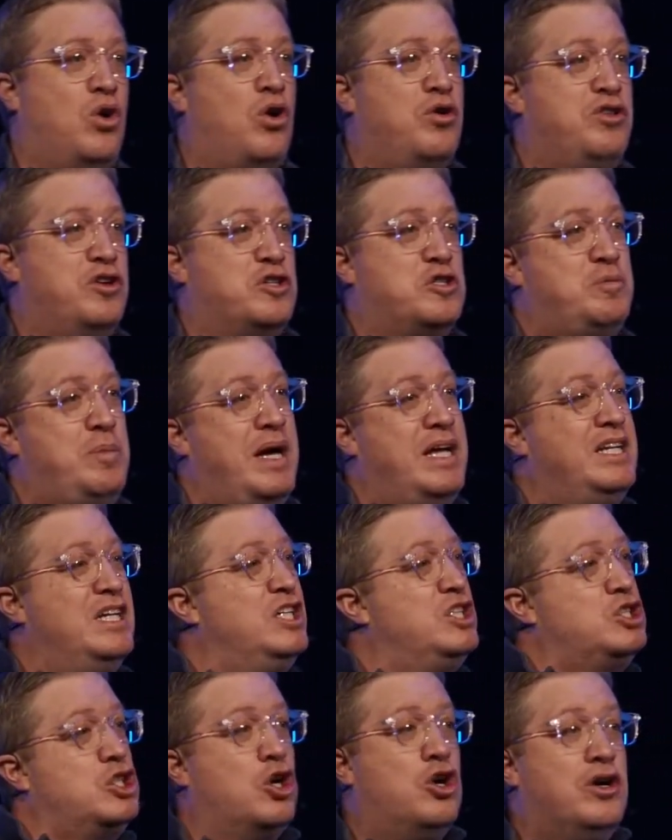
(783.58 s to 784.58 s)
or they'll spend
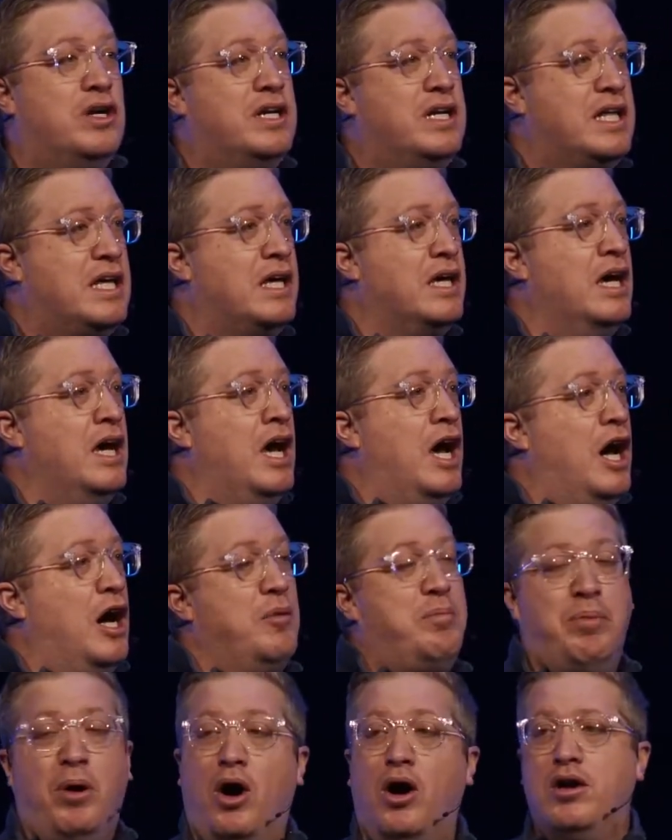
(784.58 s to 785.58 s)
eternity
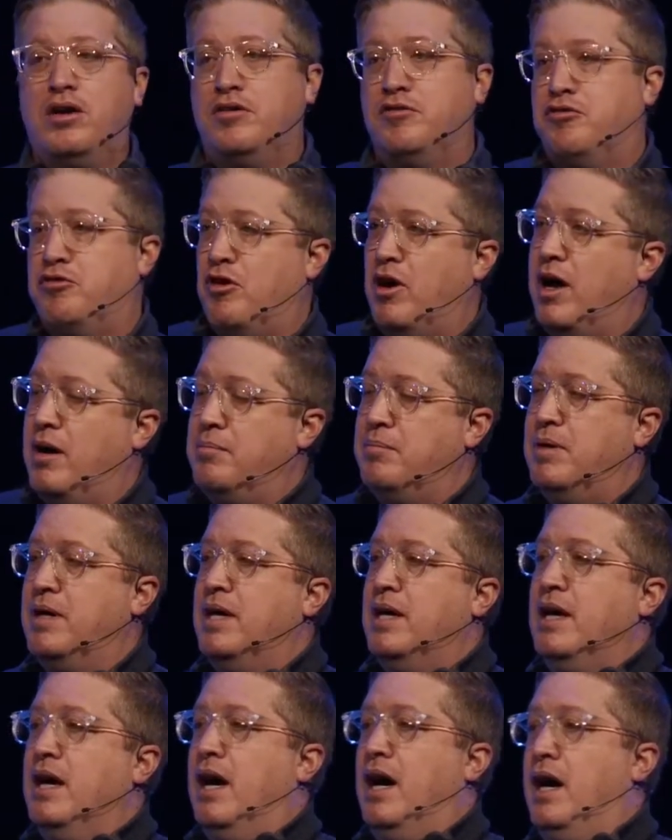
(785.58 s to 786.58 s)
apart from
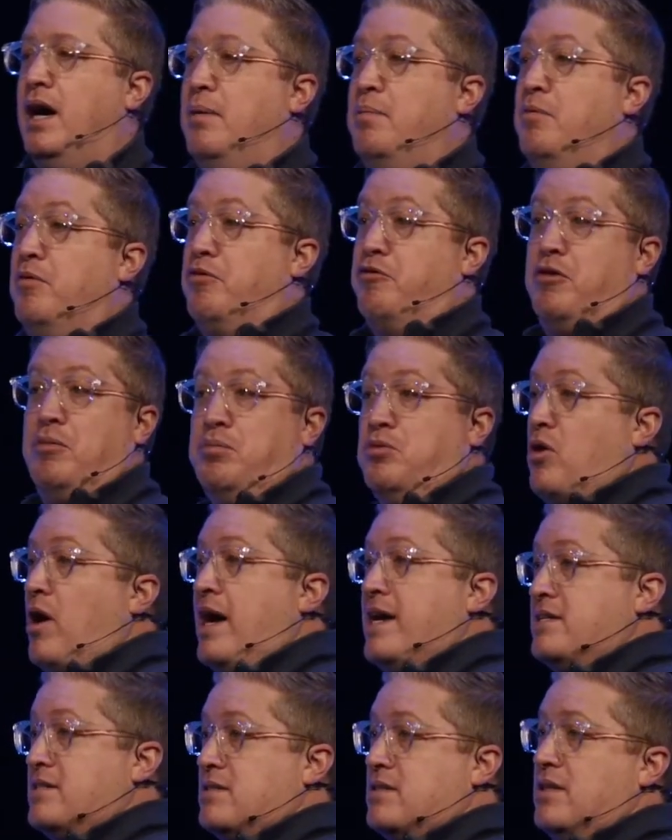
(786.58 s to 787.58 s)

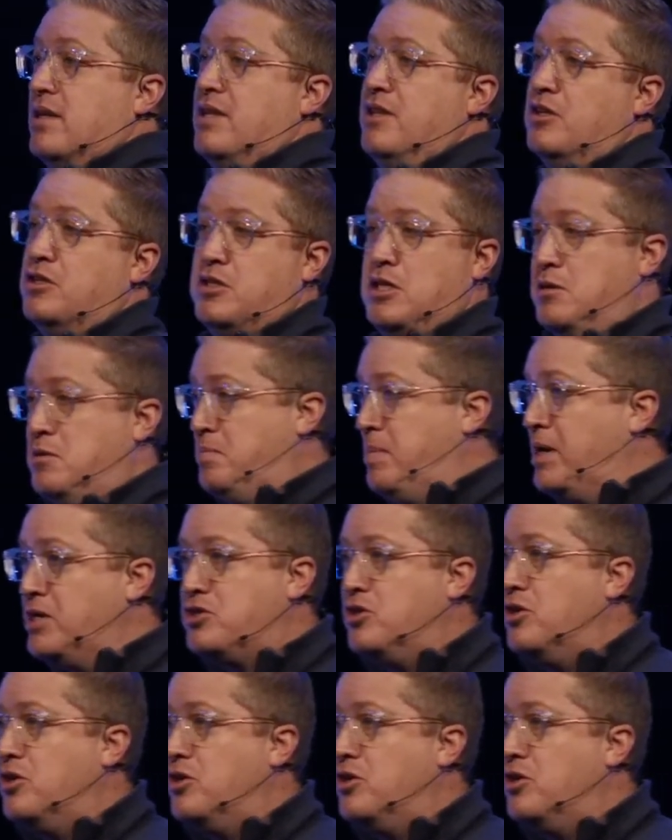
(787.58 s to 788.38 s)
Christ. They'll spend